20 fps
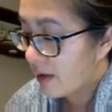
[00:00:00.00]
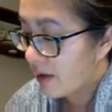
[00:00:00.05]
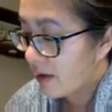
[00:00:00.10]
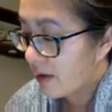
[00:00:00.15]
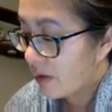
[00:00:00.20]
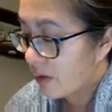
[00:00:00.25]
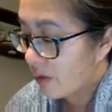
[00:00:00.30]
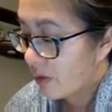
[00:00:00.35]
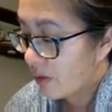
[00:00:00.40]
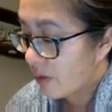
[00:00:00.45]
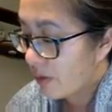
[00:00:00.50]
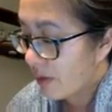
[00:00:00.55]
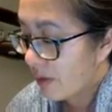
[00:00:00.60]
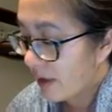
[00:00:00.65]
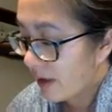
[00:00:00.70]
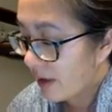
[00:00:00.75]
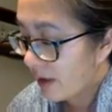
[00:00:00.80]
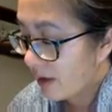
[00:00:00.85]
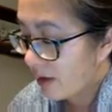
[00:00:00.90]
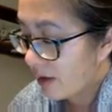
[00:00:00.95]
So we might
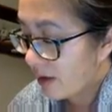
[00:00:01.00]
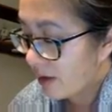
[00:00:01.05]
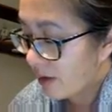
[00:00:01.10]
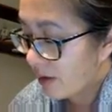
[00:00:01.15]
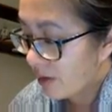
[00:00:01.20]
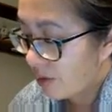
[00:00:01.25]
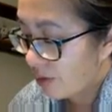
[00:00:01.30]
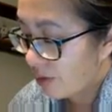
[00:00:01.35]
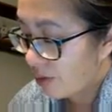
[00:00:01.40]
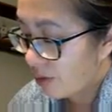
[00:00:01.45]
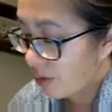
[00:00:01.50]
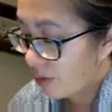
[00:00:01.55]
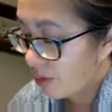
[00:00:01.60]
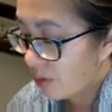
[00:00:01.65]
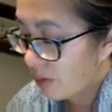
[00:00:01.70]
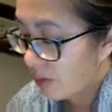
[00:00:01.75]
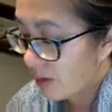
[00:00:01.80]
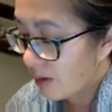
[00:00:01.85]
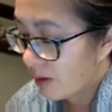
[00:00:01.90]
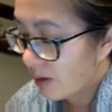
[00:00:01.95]
need to
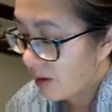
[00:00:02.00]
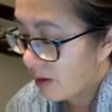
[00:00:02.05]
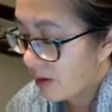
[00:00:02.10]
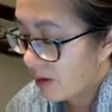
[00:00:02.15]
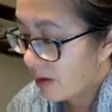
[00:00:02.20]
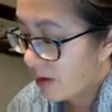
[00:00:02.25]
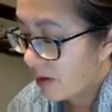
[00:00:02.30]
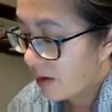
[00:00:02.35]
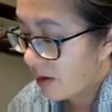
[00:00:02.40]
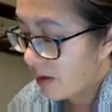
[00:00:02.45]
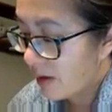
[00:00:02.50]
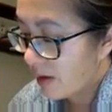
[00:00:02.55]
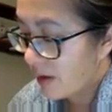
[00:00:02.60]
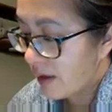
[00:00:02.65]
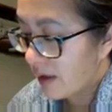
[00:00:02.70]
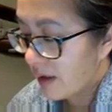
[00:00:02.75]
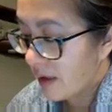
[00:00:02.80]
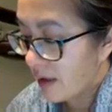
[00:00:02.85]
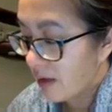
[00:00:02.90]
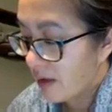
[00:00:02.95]
zoom
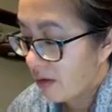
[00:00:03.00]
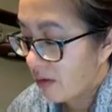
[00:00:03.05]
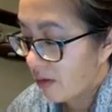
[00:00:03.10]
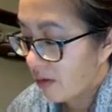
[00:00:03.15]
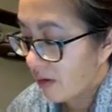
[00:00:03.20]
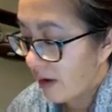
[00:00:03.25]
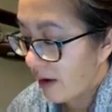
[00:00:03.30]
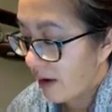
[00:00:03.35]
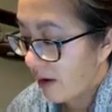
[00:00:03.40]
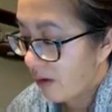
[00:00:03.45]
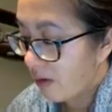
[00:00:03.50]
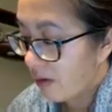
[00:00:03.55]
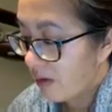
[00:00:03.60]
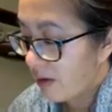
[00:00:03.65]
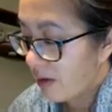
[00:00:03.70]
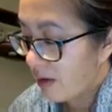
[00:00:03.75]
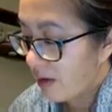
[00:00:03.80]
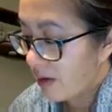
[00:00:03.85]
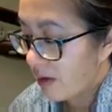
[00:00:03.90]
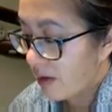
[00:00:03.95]
in or
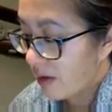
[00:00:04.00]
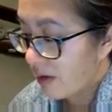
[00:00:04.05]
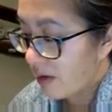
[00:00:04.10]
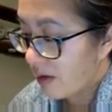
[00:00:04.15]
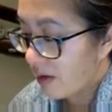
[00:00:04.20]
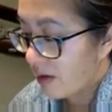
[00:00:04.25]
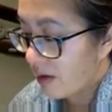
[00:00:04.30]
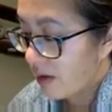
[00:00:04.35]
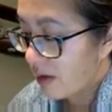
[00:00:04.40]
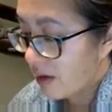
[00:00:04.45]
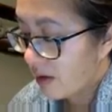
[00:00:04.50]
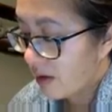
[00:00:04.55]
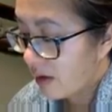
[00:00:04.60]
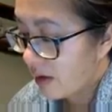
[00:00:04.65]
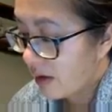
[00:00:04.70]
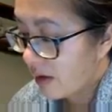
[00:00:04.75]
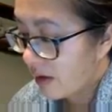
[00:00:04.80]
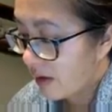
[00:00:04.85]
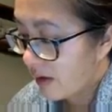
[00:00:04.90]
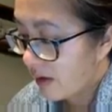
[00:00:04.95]
out.
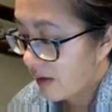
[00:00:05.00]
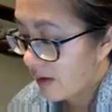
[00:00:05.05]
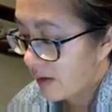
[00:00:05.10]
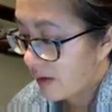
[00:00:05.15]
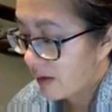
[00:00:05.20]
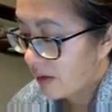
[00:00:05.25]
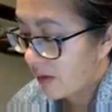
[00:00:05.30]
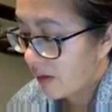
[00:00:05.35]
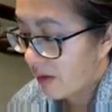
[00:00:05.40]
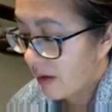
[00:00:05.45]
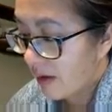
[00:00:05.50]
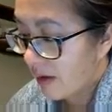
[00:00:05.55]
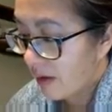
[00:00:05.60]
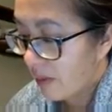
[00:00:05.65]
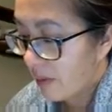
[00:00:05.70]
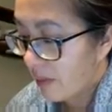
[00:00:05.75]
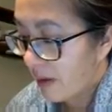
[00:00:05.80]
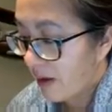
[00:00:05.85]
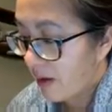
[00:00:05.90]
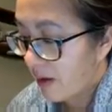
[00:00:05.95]
So think
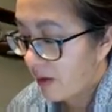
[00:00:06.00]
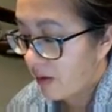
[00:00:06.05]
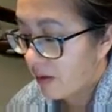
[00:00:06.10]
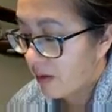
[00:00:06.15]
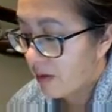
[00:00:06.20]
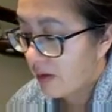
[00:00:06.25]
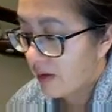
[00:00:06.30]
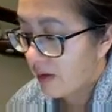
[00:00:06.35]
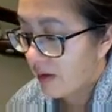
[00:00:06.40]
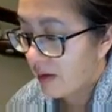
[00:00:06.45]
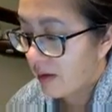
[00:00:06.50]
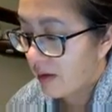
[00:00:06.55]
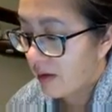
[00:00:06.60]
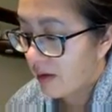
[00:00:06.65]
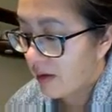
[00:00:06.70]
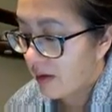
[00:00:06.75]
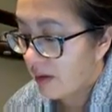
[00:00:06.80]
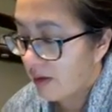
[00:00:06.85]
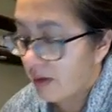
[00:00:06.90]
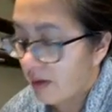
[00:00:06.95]
about
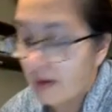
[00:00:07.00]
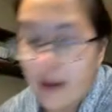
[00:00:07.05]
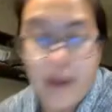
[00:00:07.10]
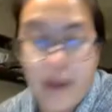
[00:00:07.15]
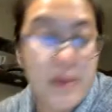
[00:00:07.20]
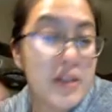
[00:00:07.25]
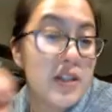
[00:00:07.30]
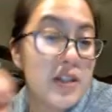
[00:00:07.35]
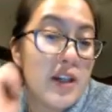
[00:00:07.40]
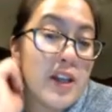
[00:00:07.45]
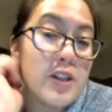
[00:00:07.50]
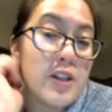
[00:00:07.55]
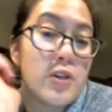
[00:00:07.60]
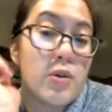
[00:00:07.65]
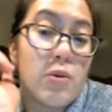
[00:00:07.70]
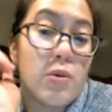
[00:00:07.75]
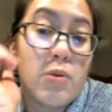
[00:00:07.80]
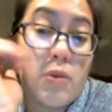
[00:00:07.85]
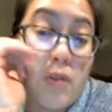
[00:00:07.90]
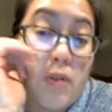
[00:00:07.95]
the climate change
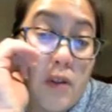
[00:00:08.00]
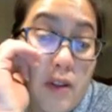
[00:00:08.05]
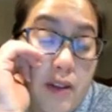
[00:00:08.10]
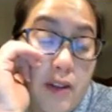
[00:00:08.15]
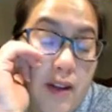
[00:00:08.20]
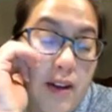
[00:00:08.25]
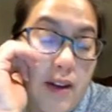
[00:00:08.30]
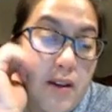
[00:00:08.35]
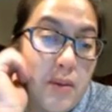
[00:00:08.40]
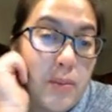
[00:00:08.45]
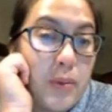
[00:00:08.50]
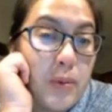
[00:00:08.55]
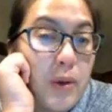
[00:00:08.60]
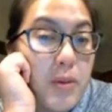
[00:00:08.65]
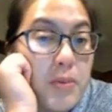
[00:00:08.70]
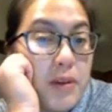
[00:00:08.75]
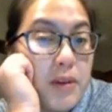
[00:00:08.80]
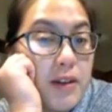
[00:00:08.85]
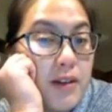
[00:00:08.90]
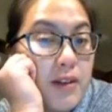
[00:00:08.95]
or the
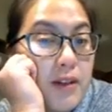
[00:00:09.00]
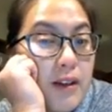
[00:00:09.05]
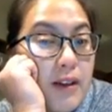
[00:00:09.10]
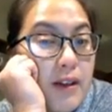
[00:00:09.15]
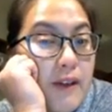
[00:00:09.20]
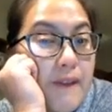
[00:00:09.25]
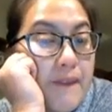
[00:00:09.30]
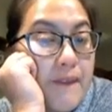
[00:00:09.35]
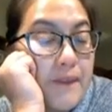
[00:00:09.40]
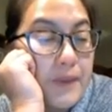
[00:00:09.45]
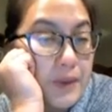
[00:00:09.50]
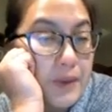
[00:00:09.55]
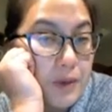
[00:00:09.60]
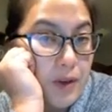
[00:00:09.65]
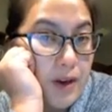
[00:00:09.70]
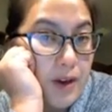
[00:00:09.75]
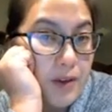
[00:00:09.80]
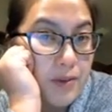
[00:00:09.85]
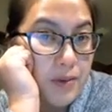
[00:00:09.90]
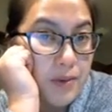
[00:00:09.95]
unemployment
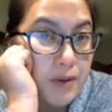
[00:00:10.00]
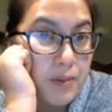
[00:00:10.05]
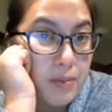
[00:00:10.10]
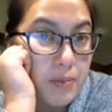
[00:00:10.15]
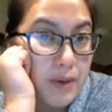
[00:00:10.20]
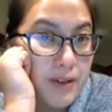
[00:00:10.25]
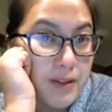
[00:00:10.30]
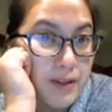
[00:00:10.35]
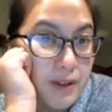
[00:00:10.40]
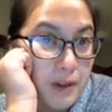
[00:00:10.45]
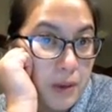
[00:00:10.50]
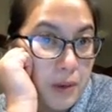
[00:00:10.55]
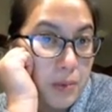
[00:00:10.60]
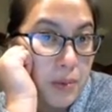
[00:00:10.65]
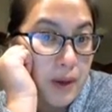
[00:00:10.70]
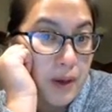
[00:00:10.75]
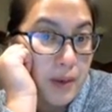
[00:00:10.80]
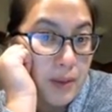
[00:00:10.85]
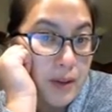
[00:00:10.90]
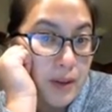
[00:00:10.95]
graph with President
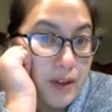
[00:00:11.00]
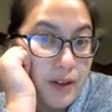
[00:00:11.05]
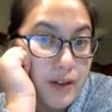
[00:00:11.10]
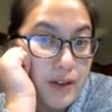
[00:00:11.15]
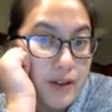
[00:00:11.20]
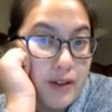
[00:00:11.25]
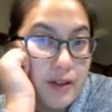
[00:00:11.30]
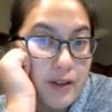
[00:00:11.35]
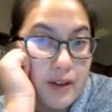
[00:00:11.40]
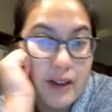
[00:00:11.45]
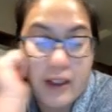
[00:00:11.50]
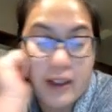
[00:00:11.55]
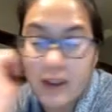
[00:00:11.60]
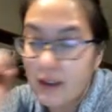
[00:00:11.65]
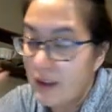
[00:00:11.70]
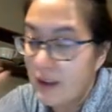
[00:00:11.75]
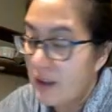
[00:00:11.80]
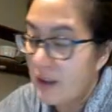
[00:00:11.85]
Obama, right?